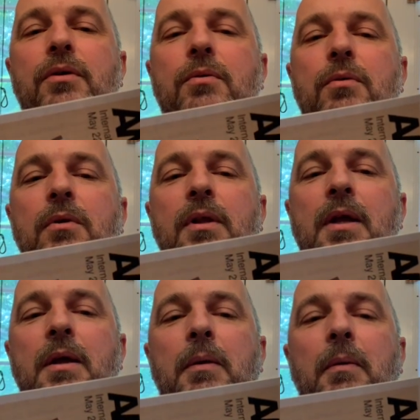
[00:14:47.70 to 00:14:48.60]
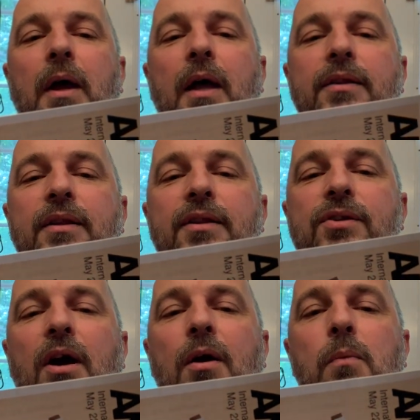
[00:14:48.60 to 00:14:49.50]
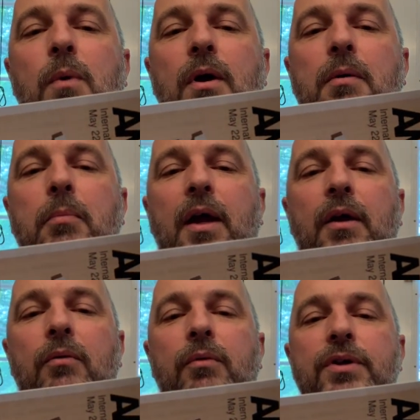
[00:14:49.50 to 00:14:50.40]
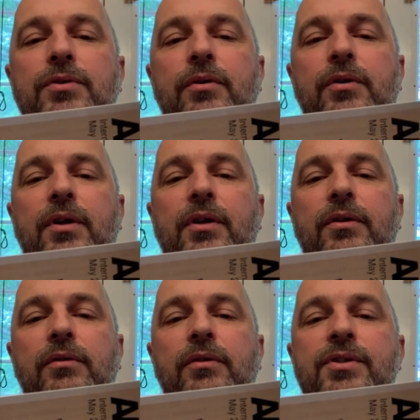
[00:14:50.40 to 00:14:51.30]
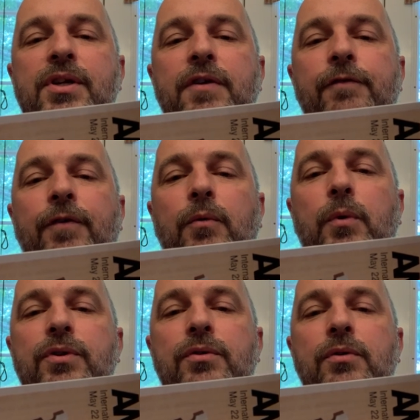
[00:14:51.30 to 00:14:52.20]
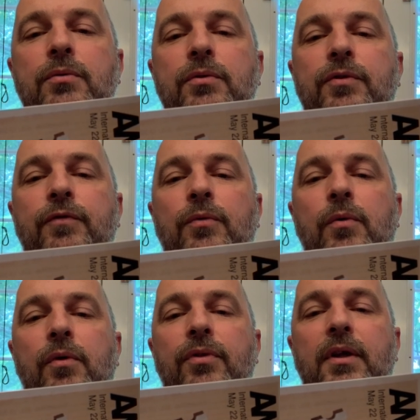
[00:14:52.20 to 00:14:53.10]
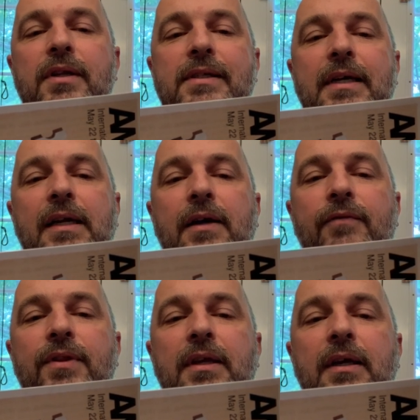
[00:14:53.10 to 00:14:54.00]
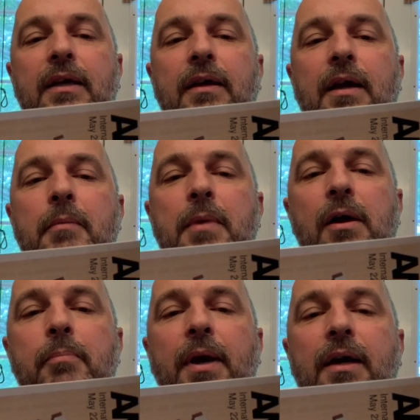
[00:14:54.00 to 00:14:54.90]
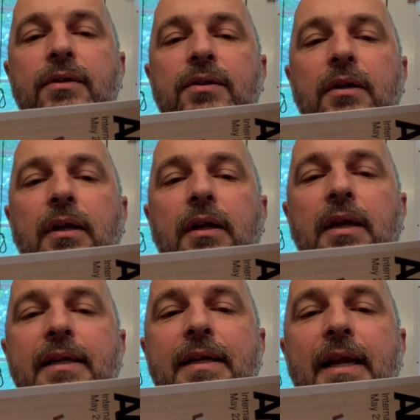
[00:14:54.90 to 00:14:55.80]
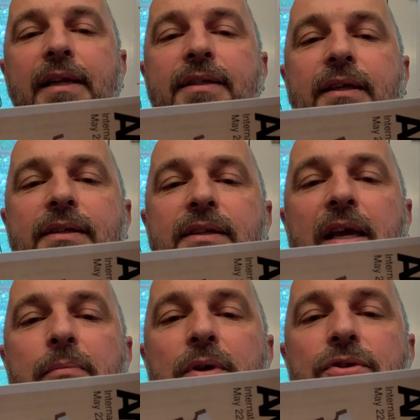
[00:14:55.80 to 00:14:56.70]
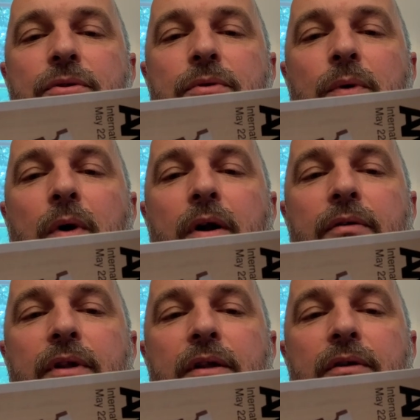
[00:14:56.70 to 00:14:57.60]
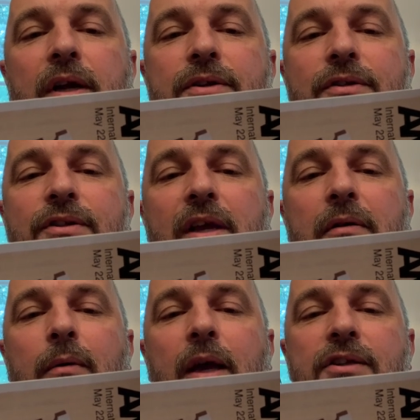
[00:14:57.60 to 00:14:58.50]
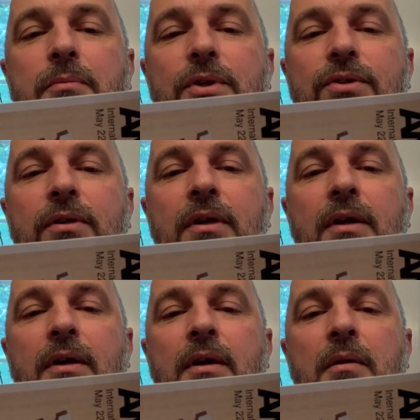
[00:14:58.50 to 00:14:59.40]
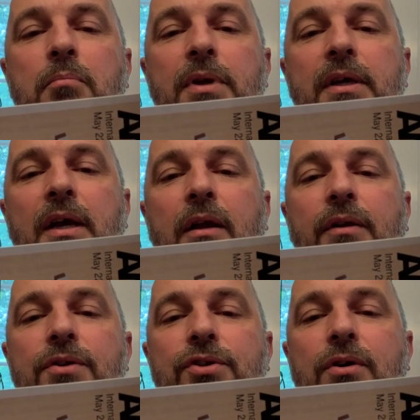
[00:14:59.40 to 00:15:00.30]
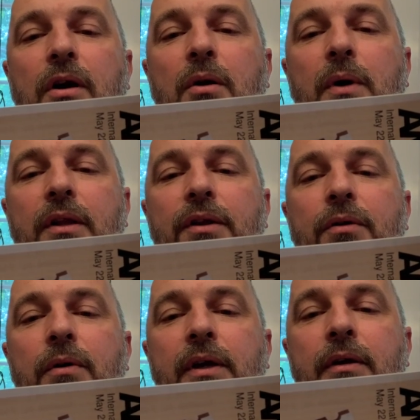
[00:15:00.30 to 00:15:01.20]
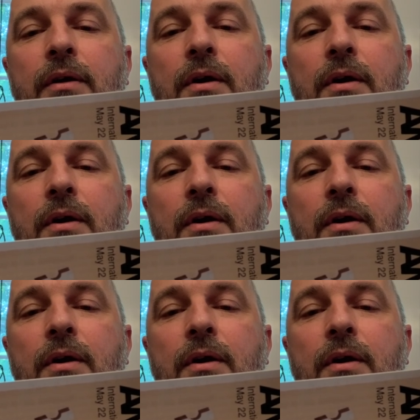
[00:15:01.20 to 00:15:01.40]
cool. Uh, so this artwork by Richard Sheaff was used for the design of the Ameripex 1986 stamp issue to honor the International Stamp Exhibition being held in Chicago, Illinois